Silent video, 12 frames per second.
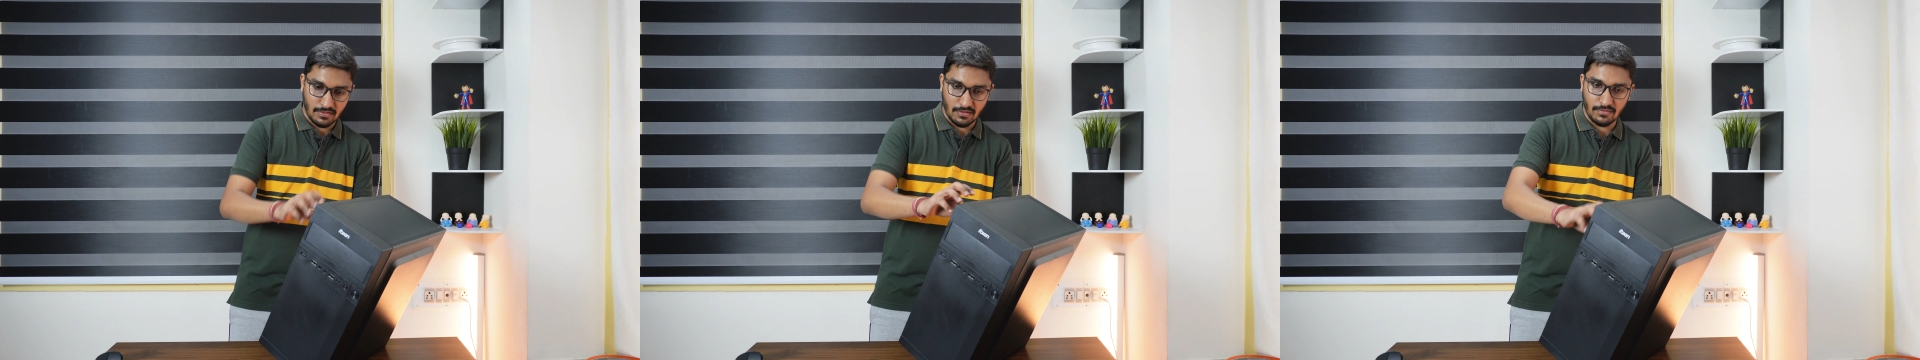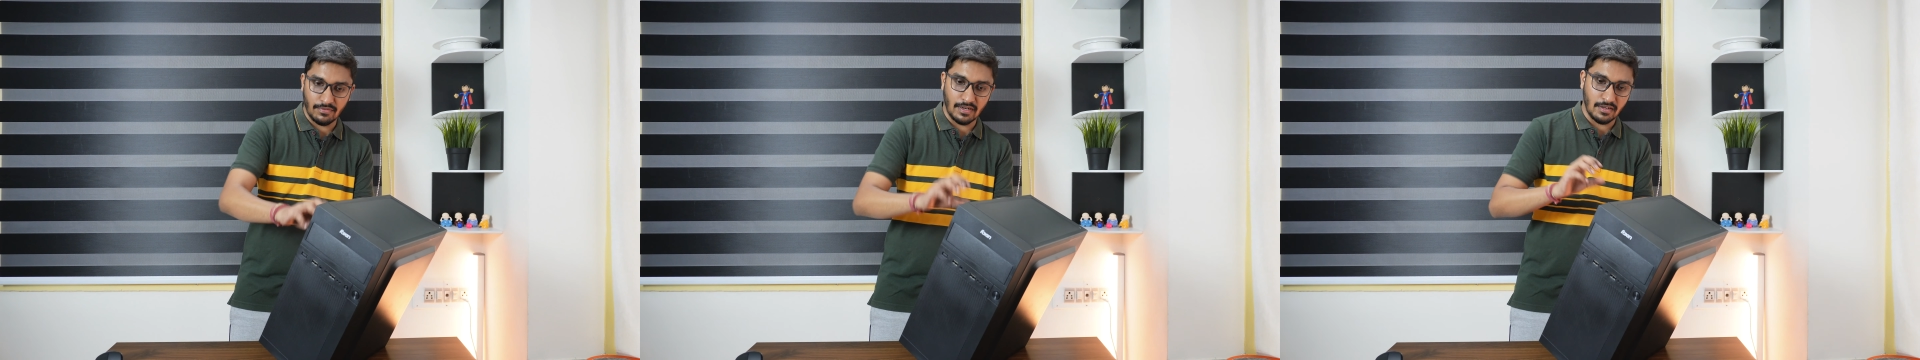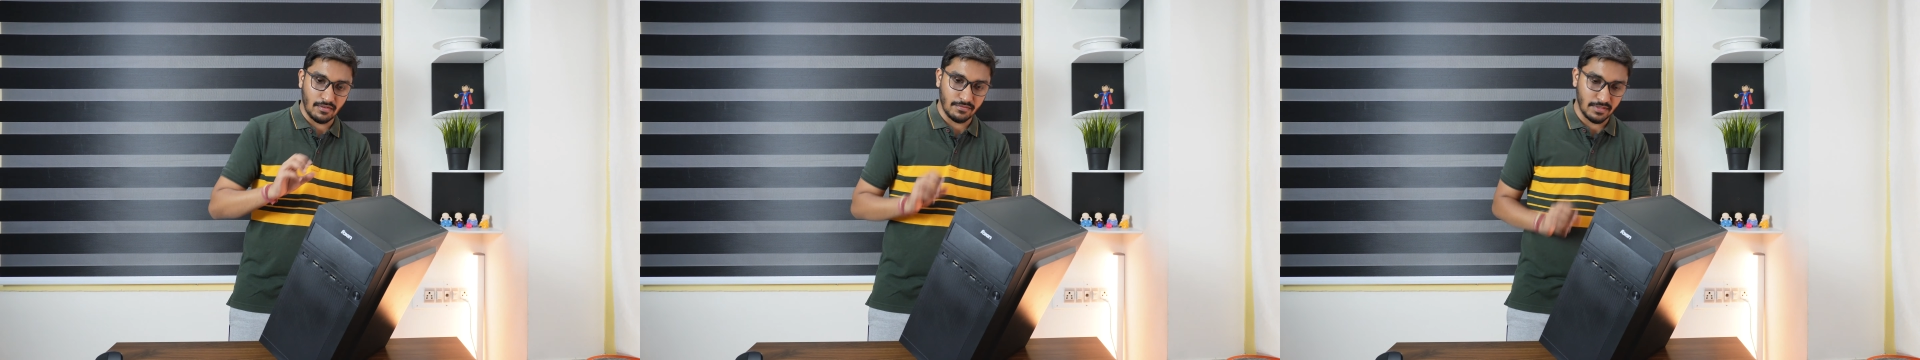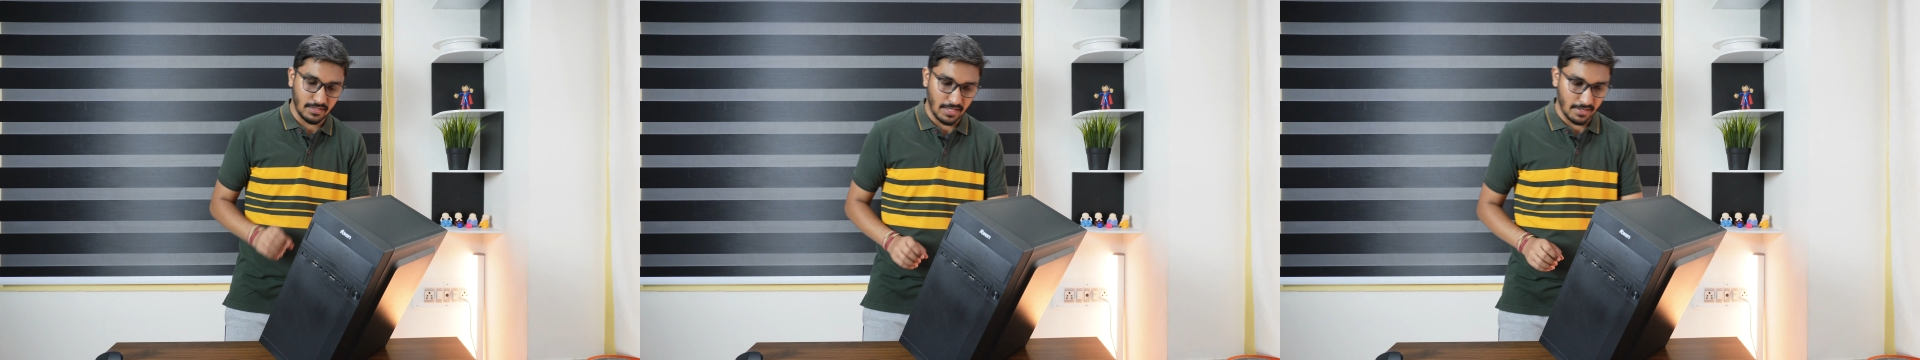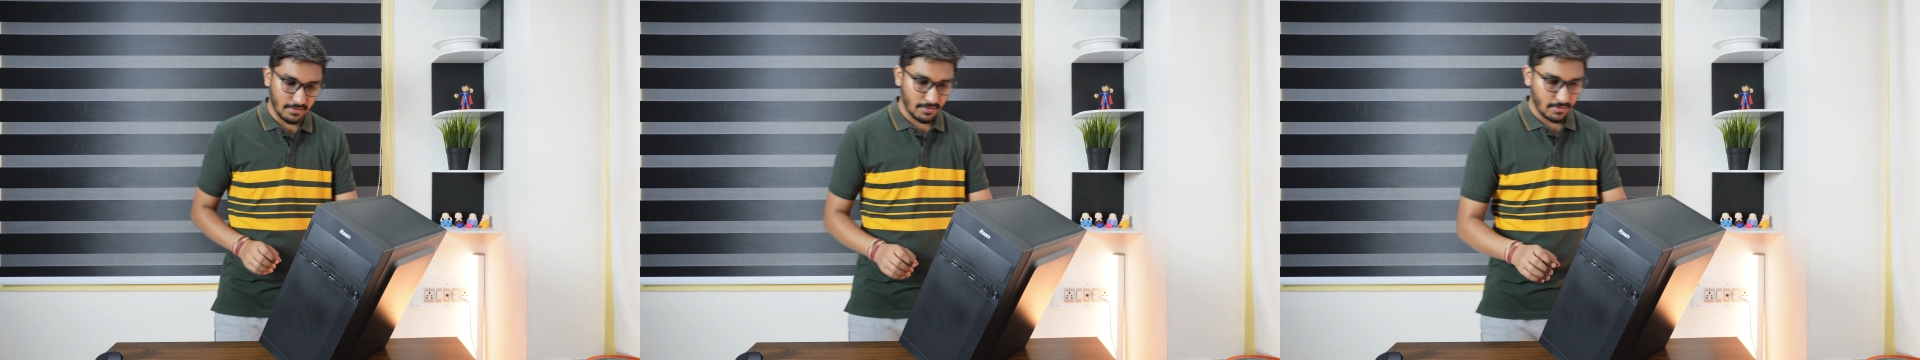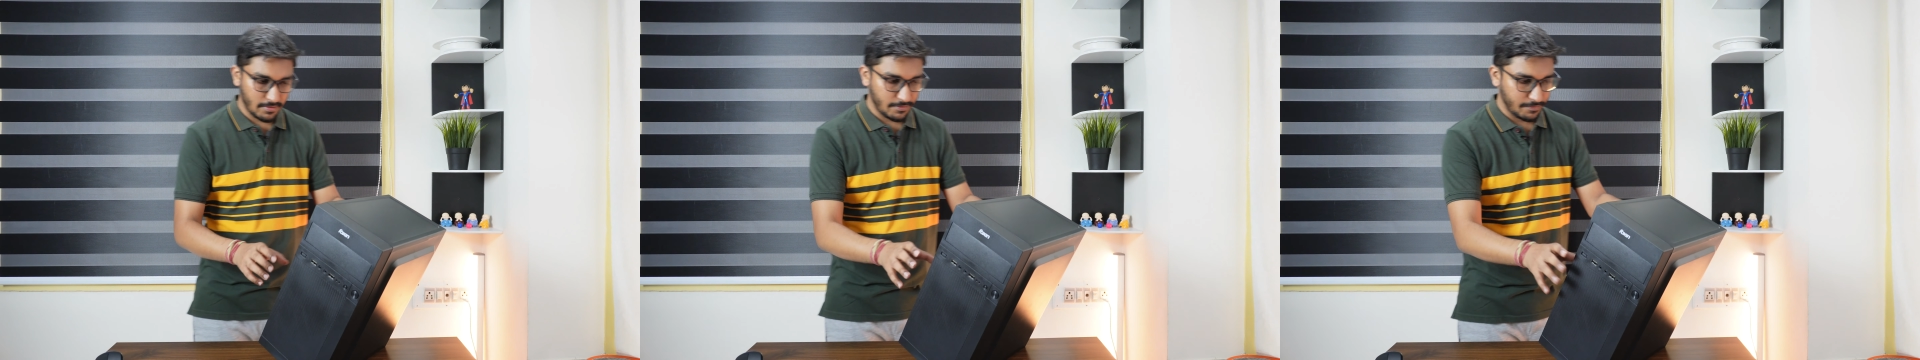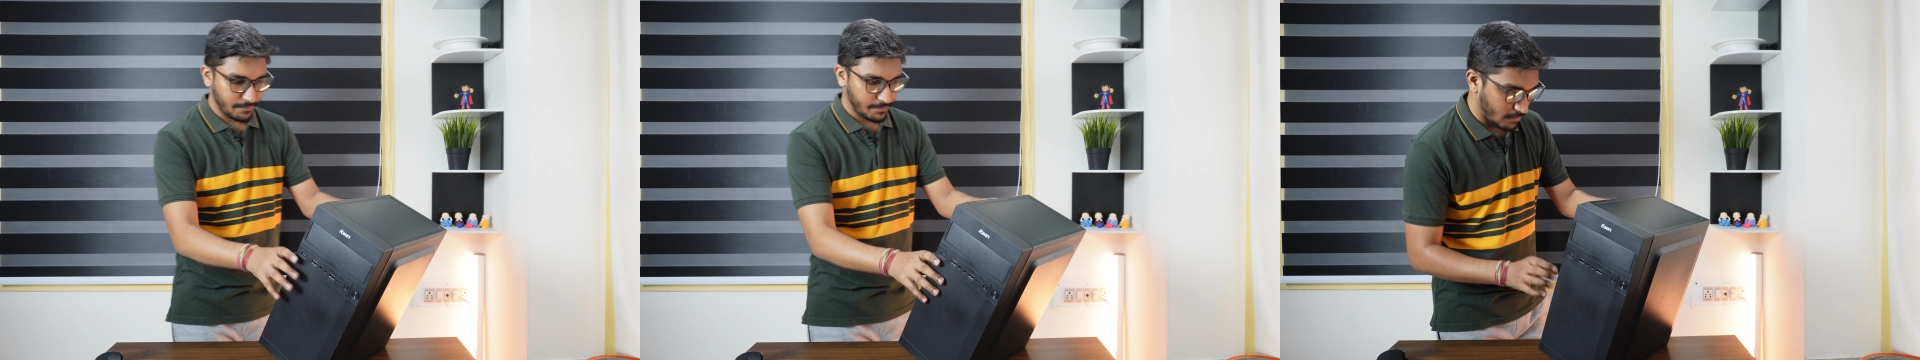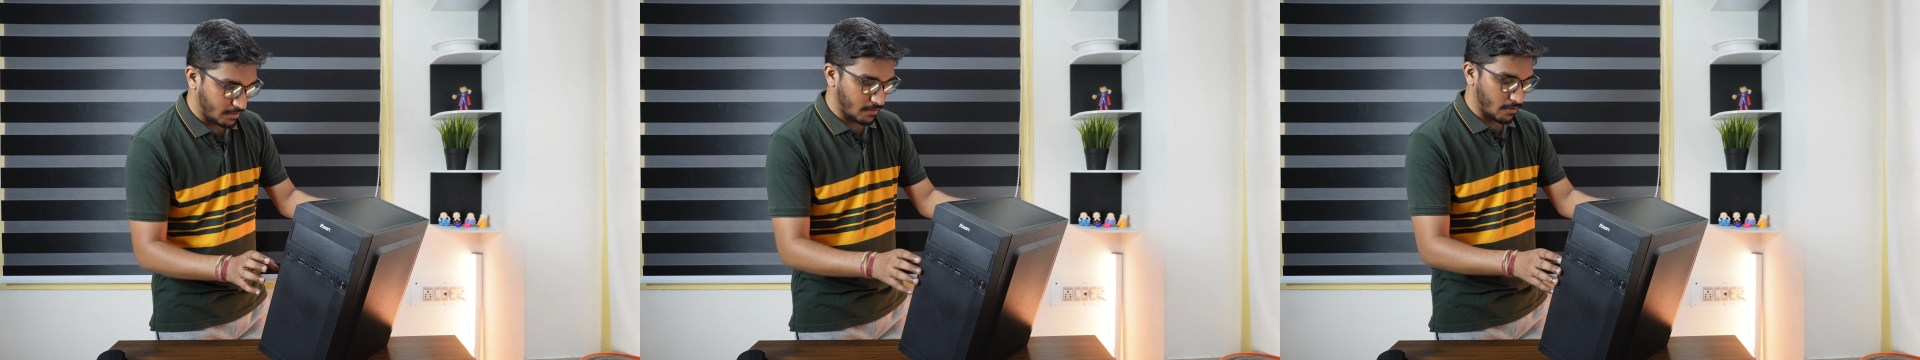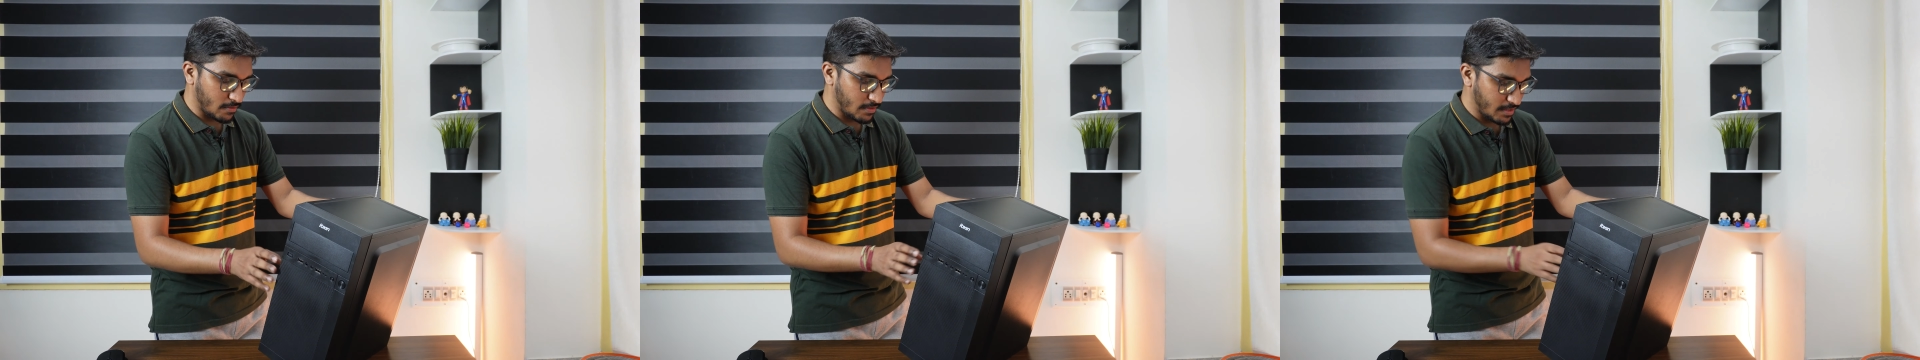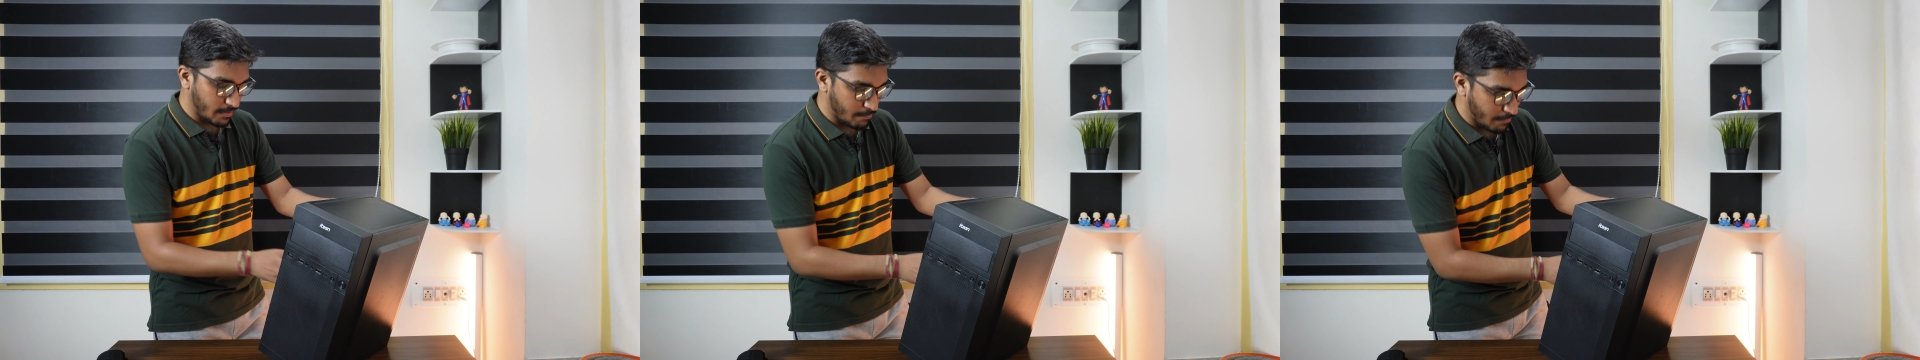on the front of this case and also at the